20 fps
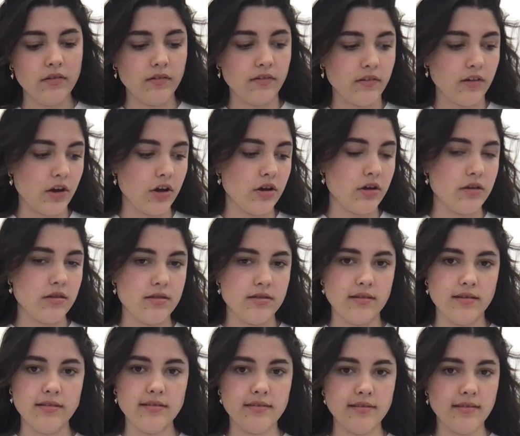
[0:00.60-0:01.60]
So
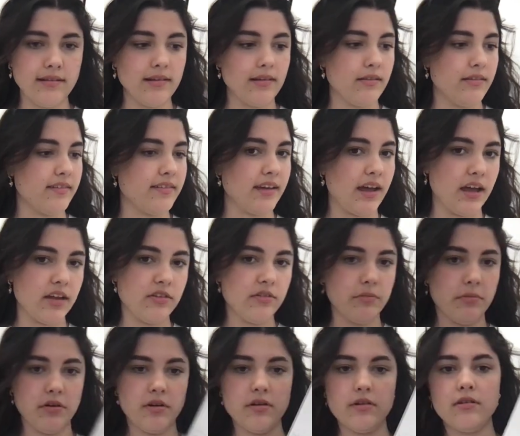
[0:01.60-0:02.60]
this is a little
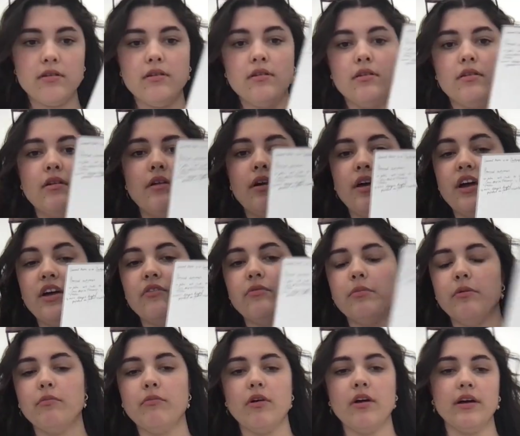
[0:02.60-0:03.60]
sketchbook I've
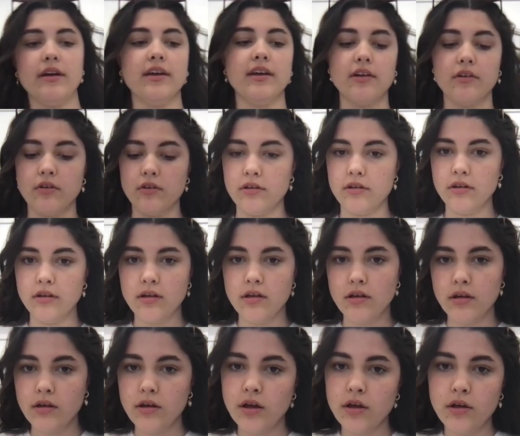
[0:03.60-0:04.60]
been working on
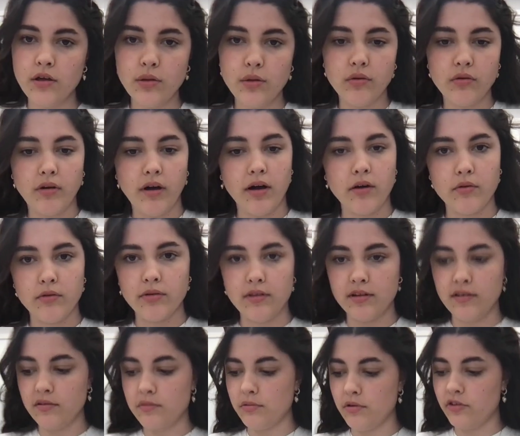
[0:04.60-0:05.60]
throughout
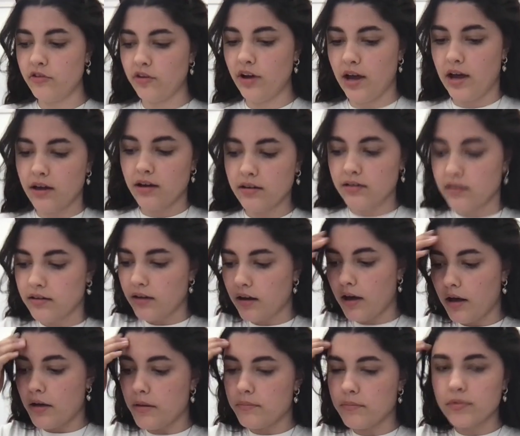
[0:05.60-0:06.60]
this project.
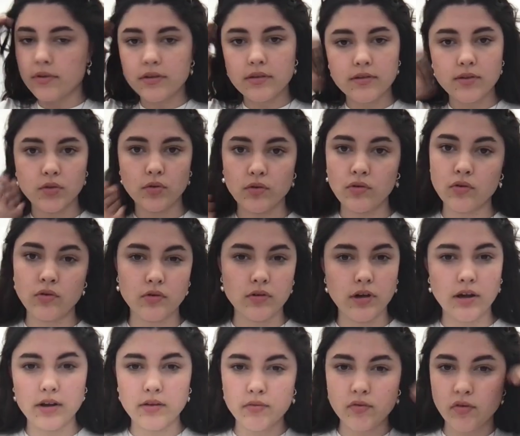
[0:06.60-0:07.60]
So it's got
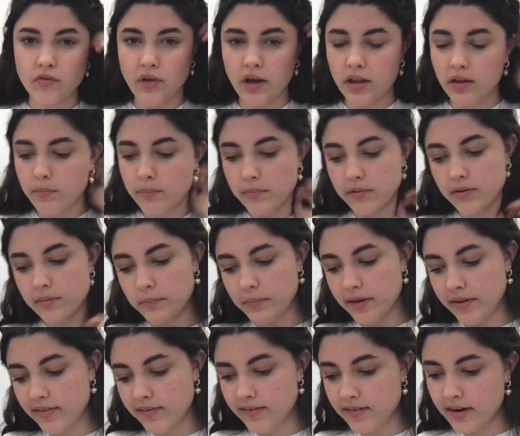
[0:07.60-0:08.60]
kind of development
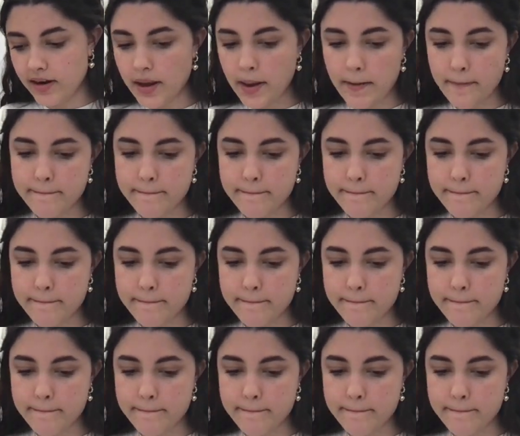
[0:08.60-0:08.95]
bits in it.